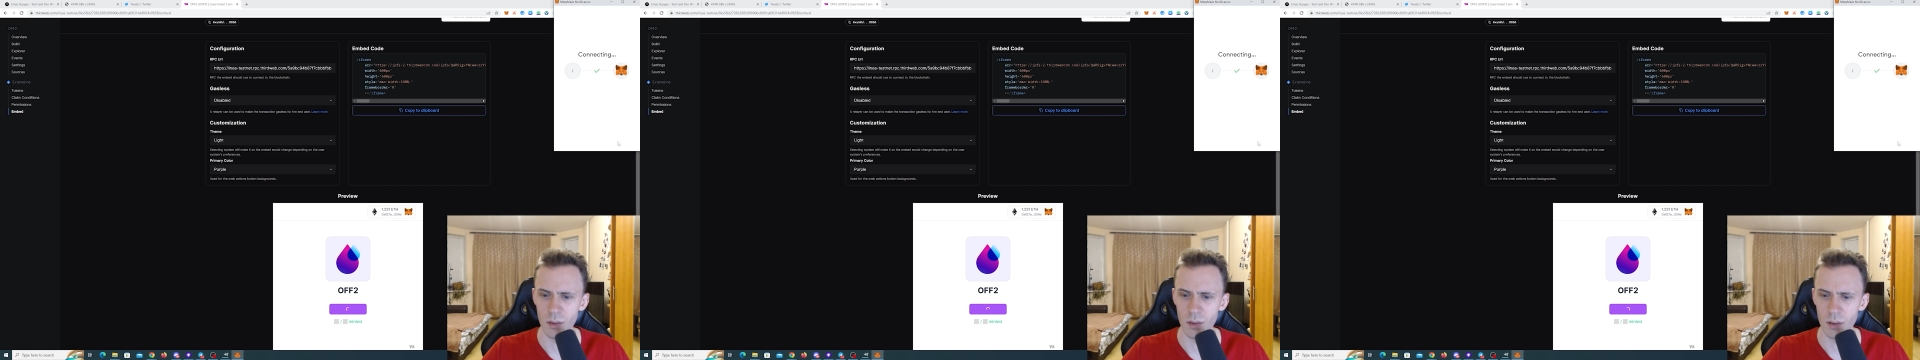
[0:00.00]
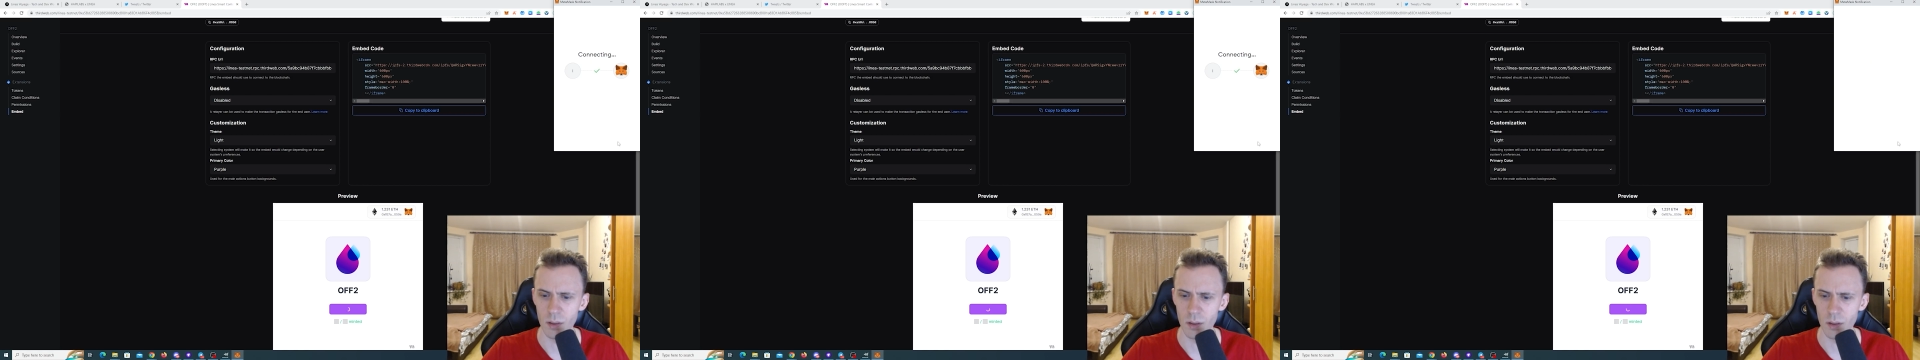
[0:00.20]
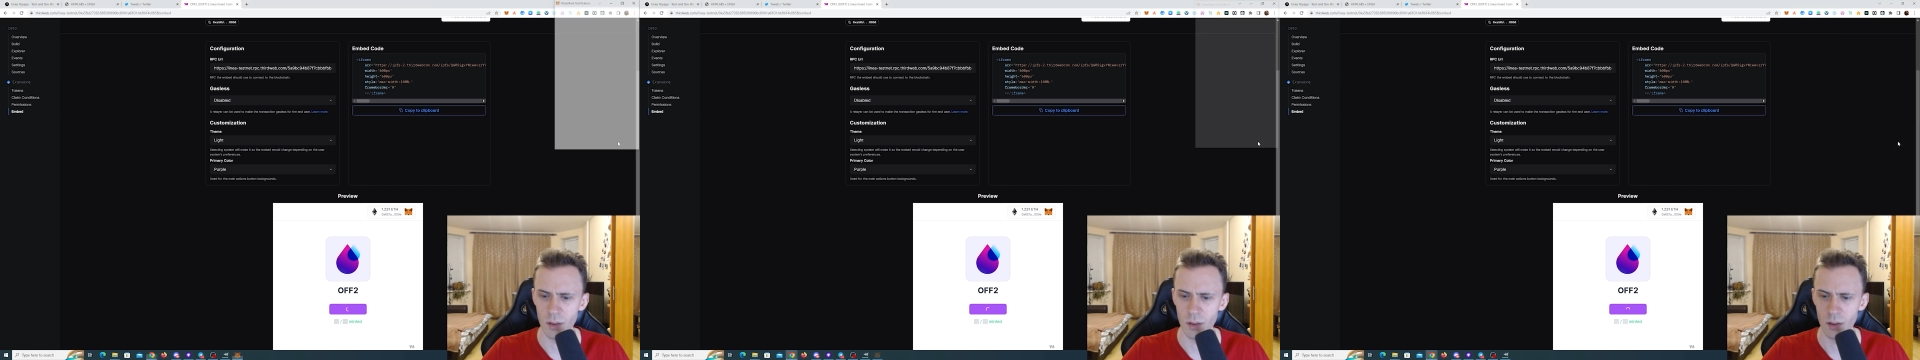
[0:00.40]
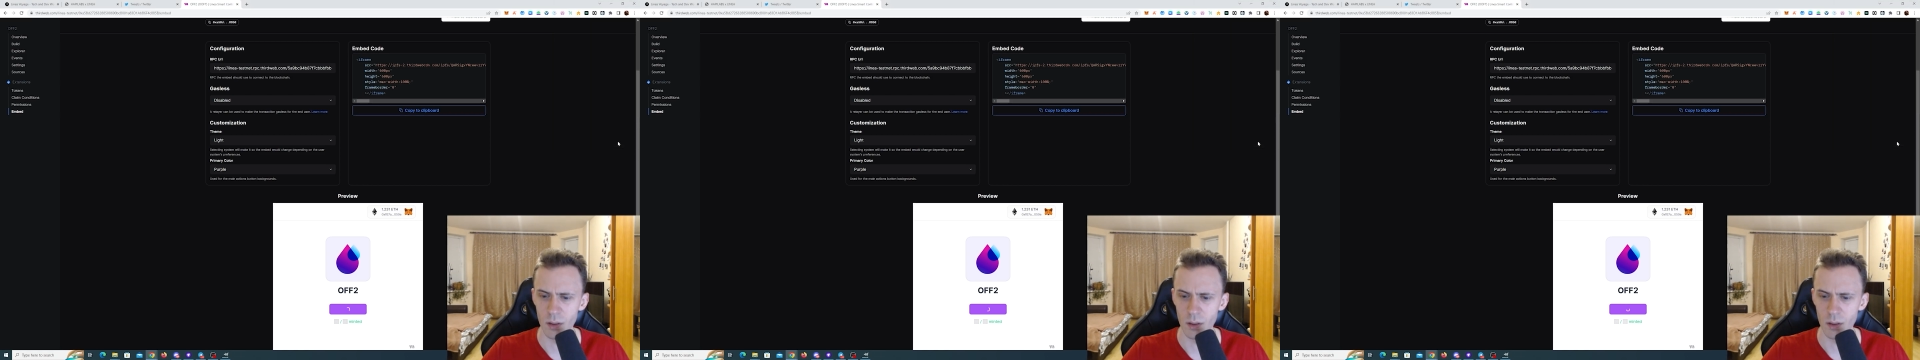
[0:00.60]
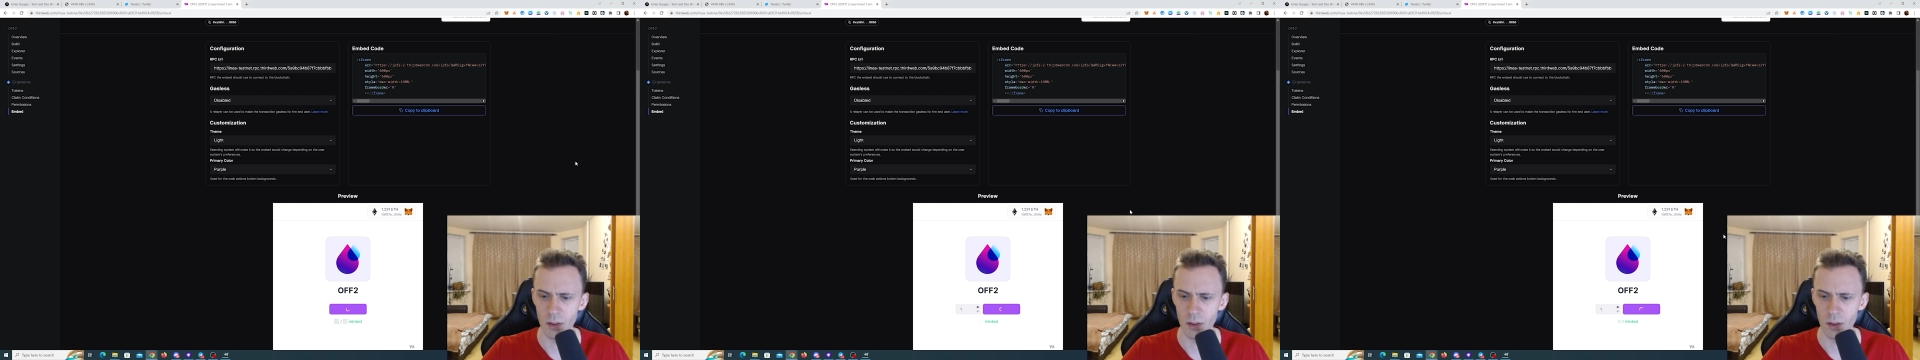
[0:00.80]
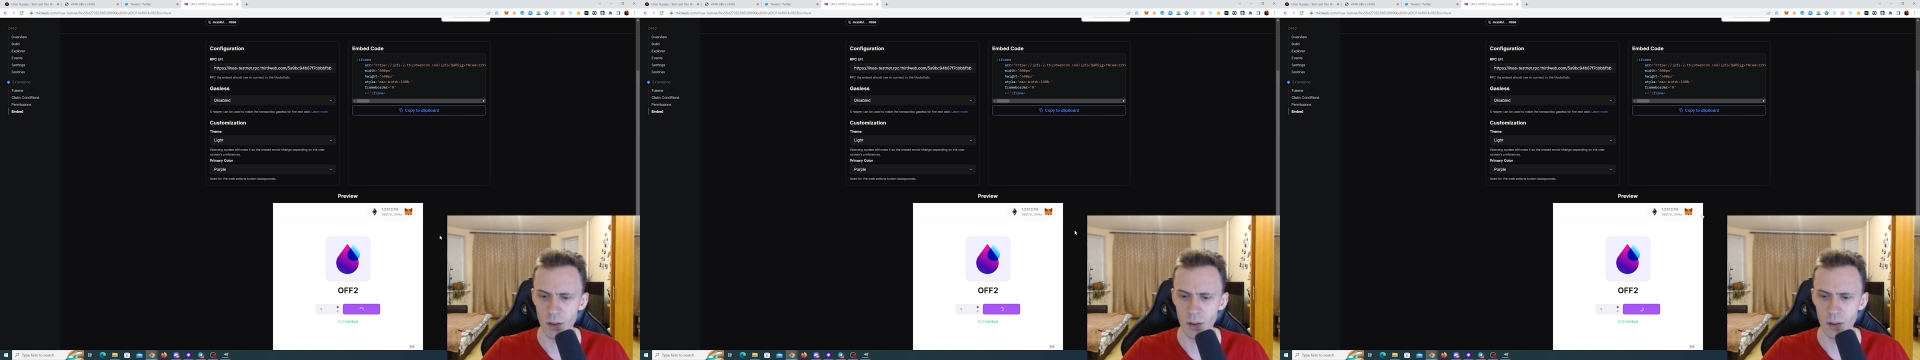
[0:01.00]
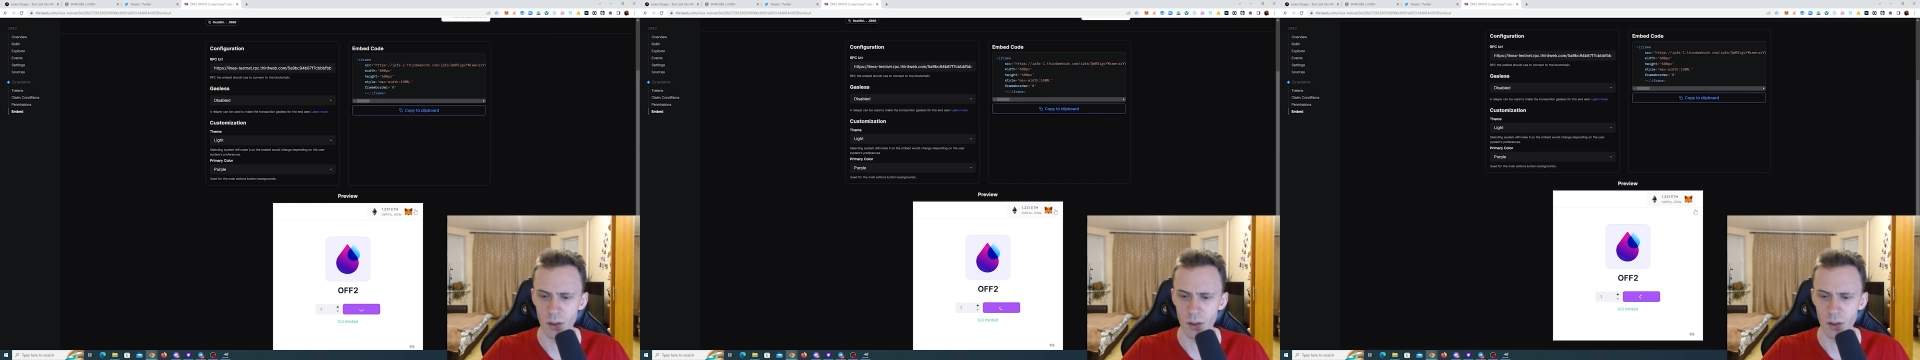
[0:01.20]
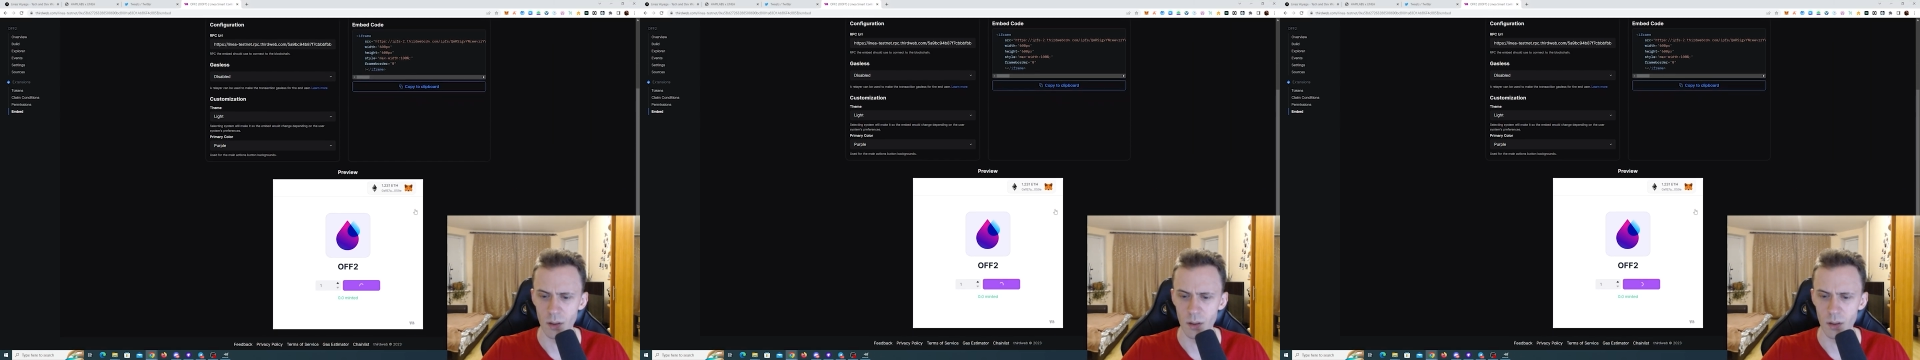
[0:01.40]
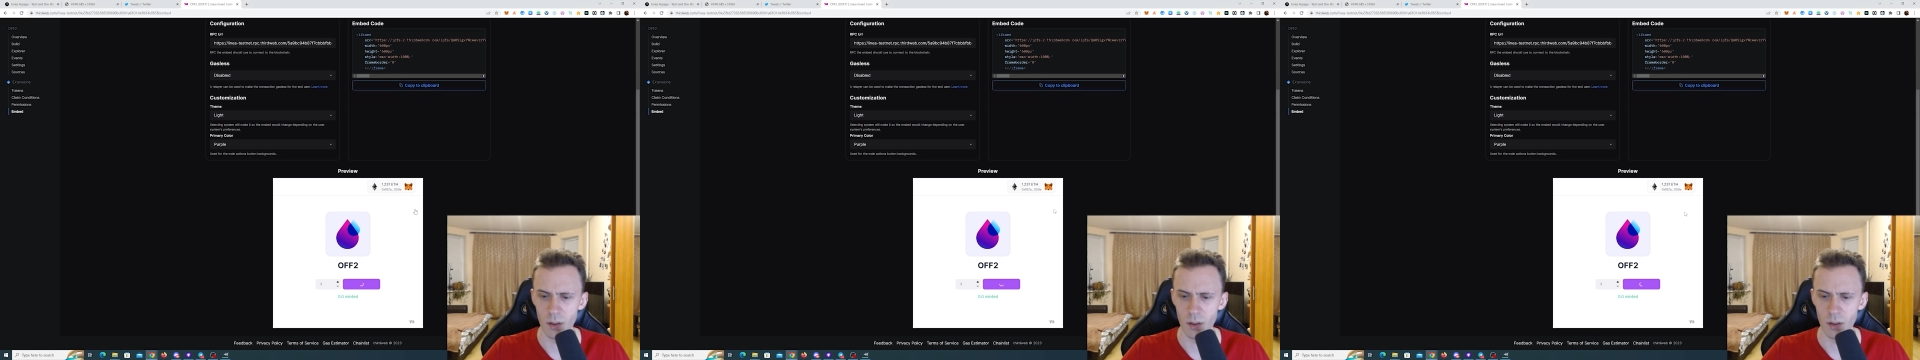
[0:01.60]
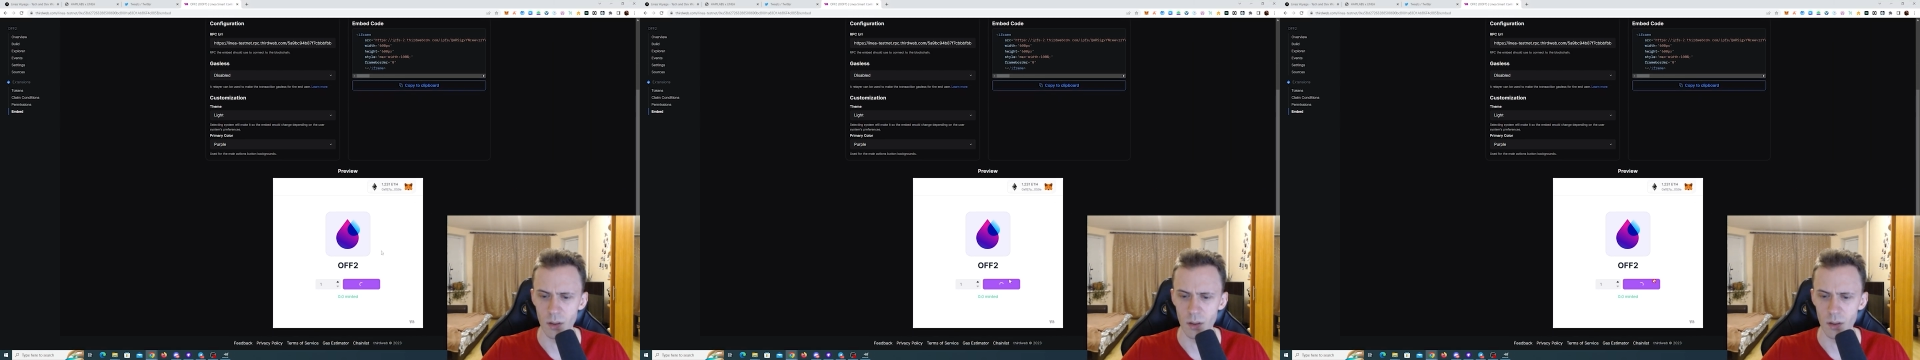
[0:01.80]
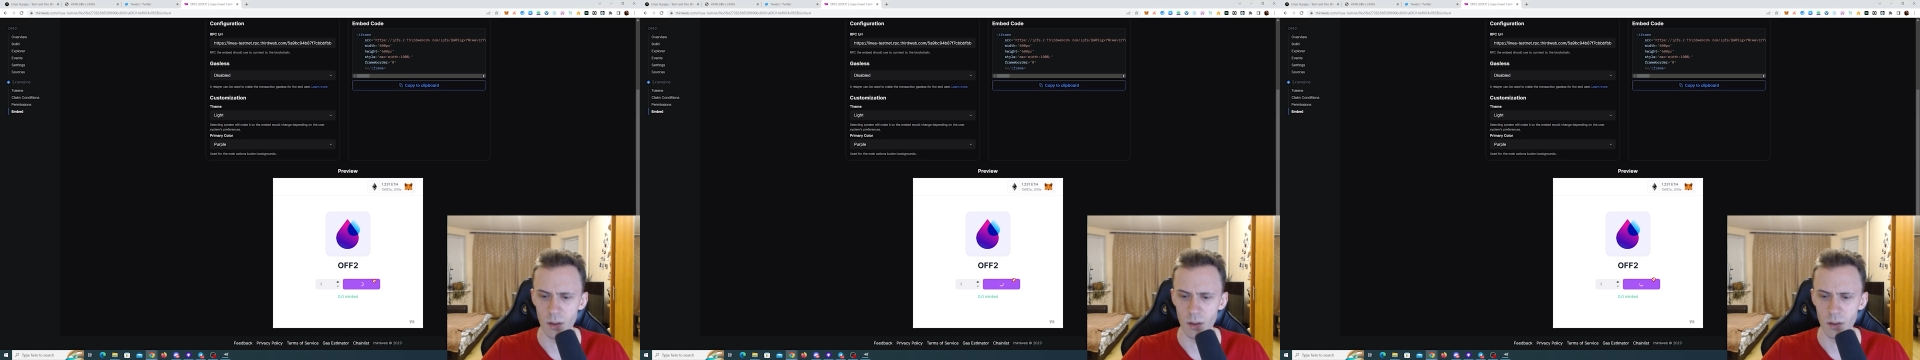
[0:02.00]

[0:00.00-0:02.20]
(silence)